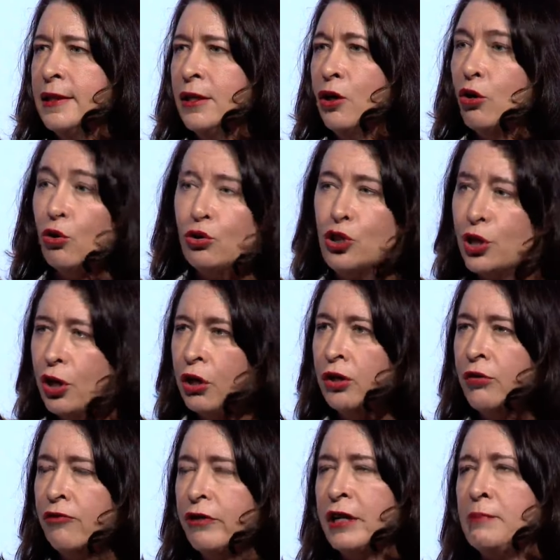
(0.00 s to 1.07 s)
or
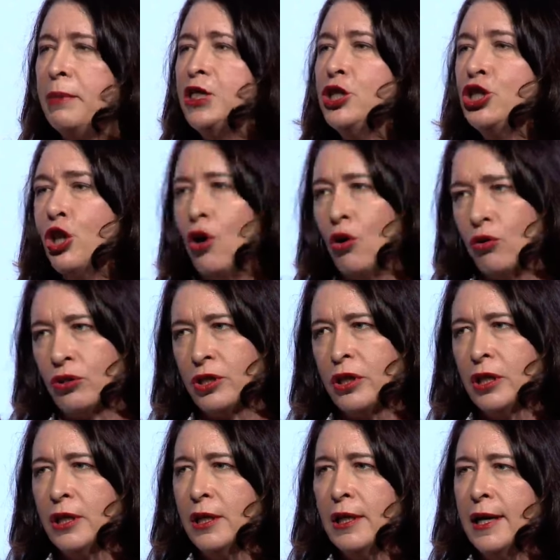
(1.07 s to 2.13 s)
alternatively be shocked
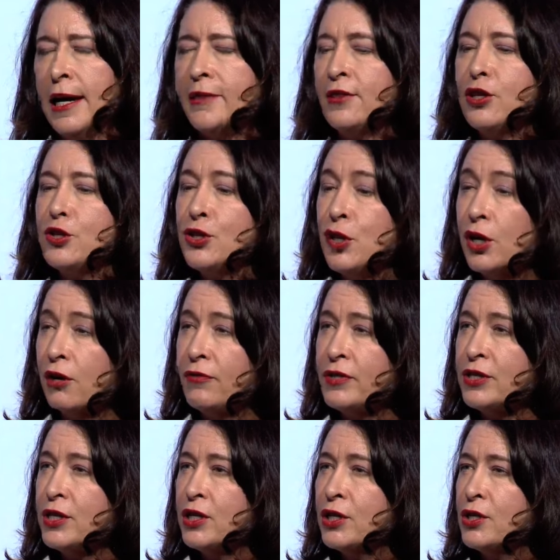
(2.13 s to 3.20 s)
at the
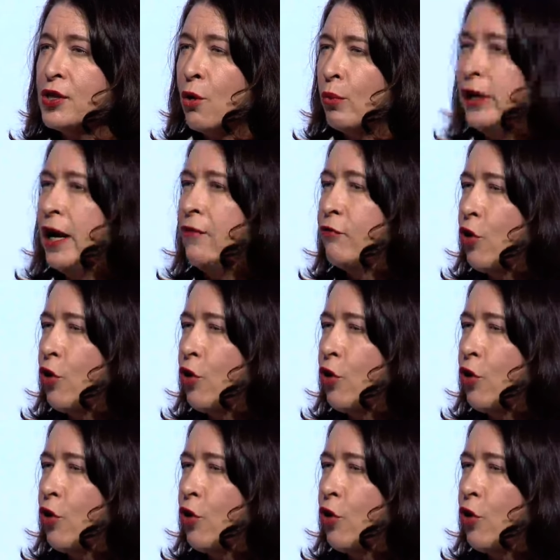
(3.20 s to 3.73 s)
services that we have